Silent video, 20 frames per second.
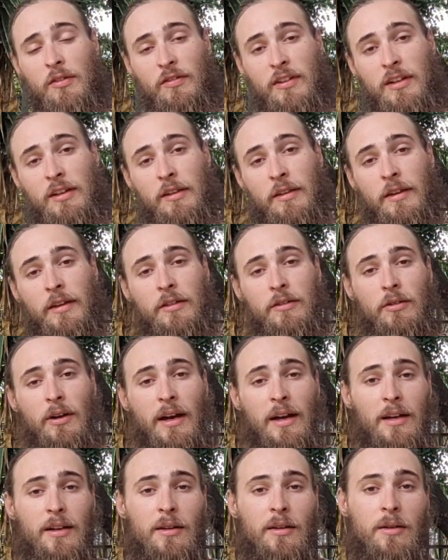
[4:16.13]
anything to
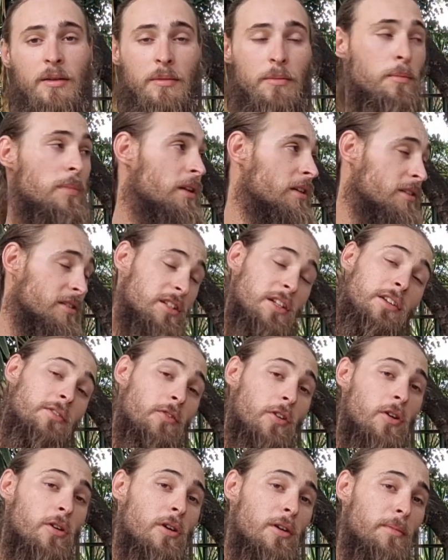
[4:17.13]
add, please leave a
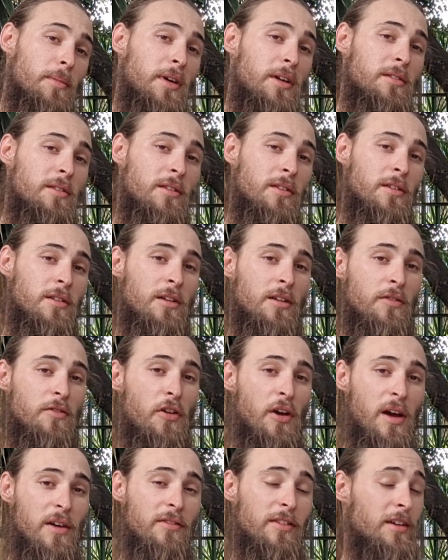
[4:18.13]
comment. If you
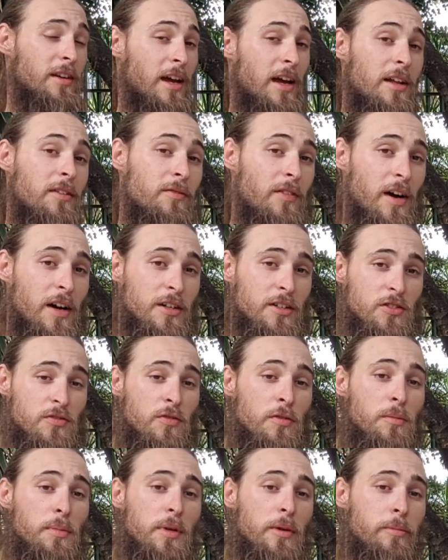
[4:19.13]
have any advice for
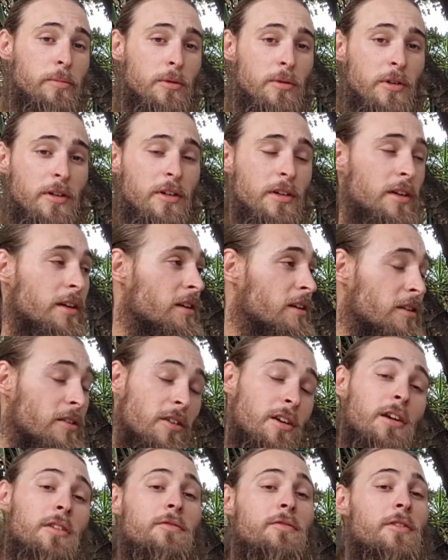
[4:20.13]
people hitting a
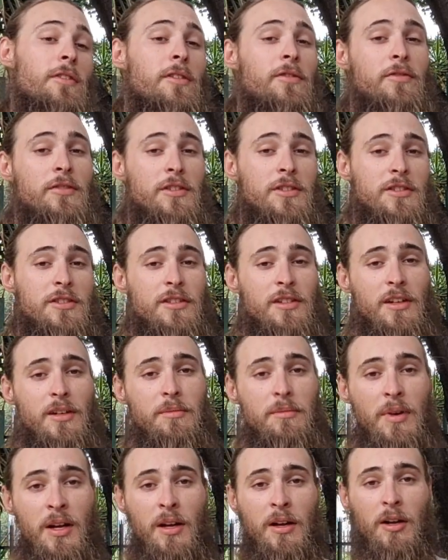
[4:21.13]
grind for the first time,
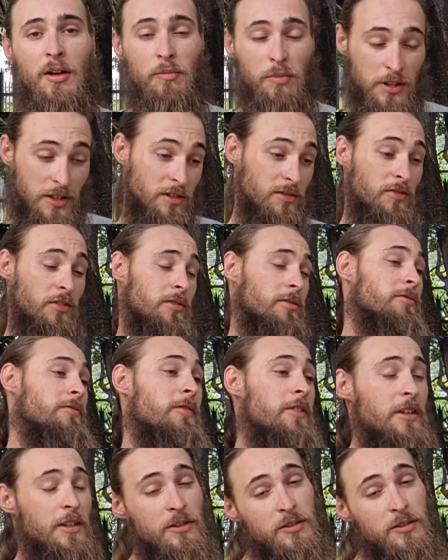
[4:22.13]
please feel free